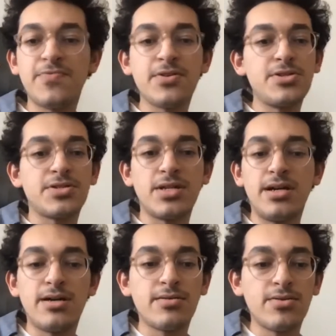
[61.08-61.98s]
for just
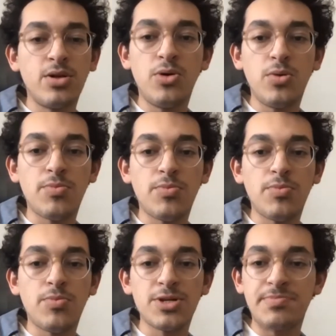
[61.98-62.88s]
uh, global
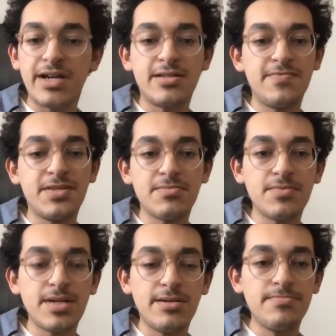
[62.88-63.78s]
perspectives
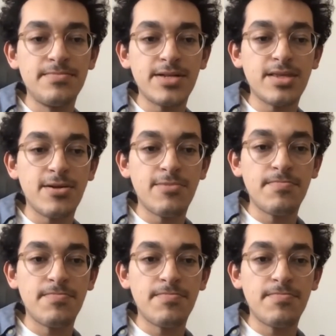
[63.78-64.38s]
um, out there.